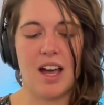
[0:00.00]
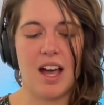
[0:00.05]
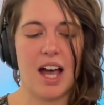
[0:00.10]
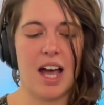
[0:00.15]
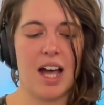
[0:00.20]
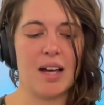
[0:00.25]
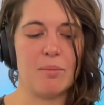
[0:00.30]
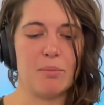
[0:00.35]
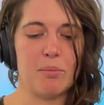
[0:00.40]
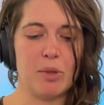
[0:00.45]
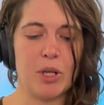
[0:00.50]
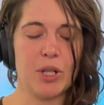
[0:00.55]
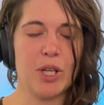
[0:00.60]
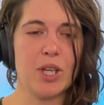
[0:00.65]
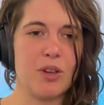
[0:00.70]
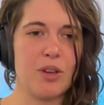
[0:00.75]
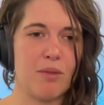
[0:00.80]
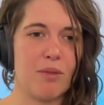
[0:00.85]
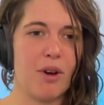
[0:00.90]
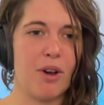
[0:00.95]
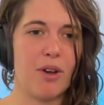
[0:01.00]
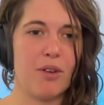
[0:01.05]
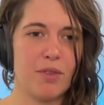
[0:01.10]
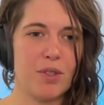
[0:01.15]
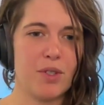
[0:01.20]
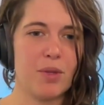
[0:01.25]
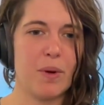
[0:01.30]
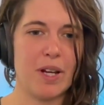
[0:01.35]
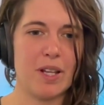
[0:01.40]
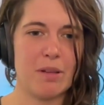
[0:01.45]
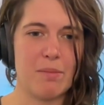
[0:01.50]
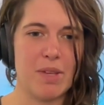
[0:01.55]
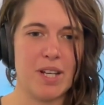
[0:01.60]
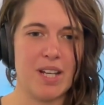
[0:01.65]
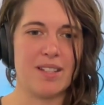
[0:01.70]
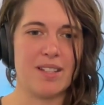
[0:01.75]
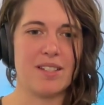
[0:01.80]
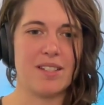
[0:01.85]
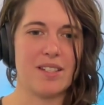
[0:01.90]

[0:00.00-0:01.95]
um, blocking a road for 20 minutes